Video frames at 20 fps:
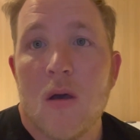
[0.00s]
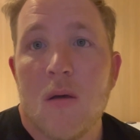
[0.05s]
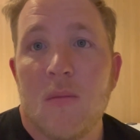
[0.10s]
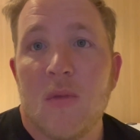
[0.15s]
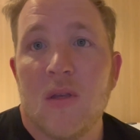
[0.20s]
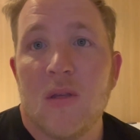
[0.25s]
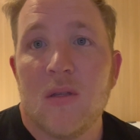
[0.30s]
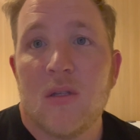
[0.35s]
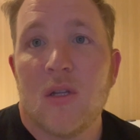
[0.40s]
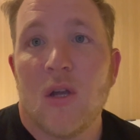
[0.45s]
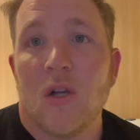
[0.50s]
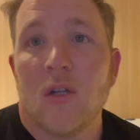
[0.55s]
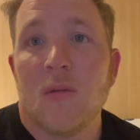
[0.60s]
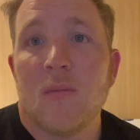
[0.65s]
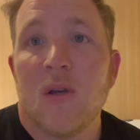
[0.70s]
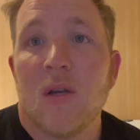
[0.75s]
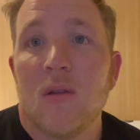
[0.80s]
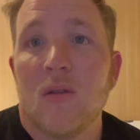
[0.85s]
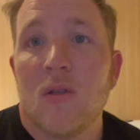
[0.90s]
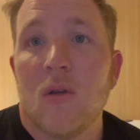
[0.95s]
is talked
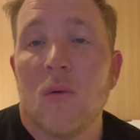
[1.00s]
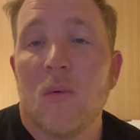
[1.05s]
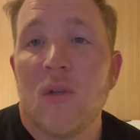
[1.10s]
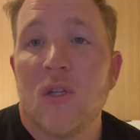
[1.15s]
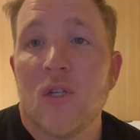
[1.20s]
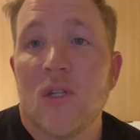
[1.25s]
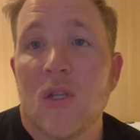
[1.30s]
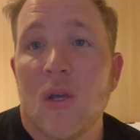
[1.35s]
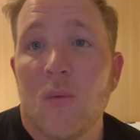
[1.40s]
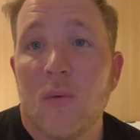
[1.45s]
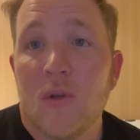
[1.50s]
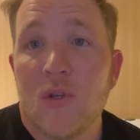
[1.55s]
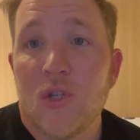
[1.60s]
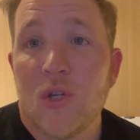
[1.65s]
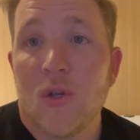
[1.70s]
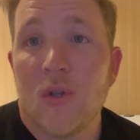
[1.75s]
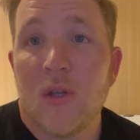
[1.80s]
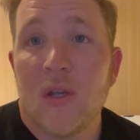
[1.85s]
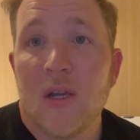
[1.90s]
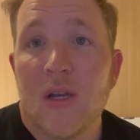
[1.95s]
about. So we just thought we'd show
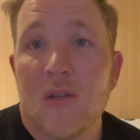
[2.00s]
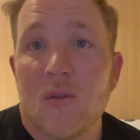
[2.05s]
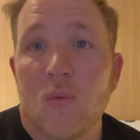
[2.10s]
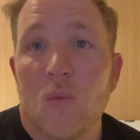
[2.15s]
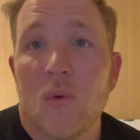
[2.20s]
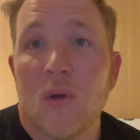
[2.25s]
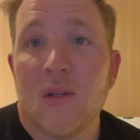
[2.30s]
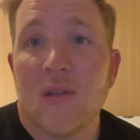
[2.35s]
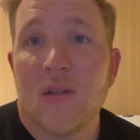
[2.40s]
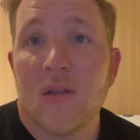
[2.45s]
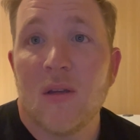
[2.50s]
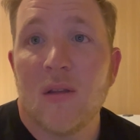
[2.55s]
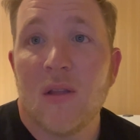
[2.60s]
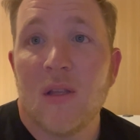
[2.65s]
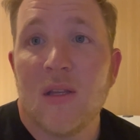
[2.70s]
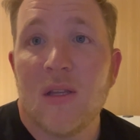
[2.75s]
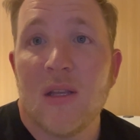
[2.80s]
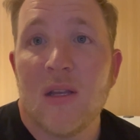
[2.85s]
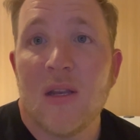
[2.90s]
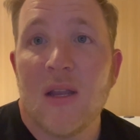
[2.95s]
you guys what they
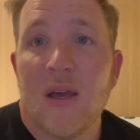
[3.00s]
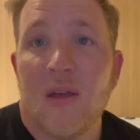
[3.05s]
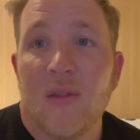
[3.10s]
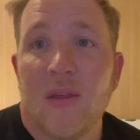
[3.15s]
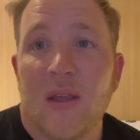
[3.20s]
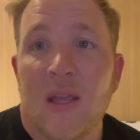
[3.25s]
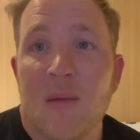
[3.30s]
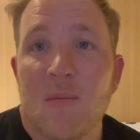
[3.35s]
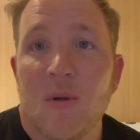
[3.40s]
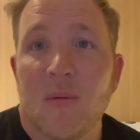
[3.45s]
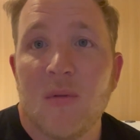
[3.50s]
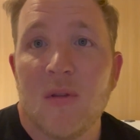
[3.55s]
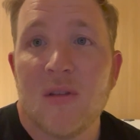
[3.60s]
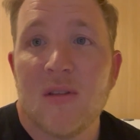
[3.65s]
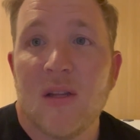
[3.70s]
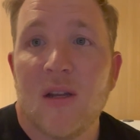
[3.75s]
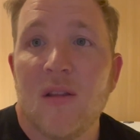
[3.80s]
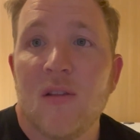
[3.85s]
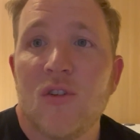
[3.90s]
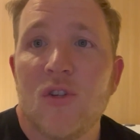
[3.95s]
did and how they came up to the
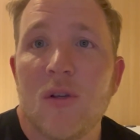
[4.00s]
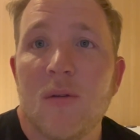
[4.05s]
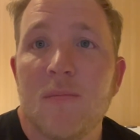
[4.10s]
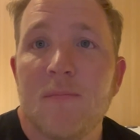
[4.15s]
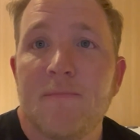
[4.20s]
side of the ship.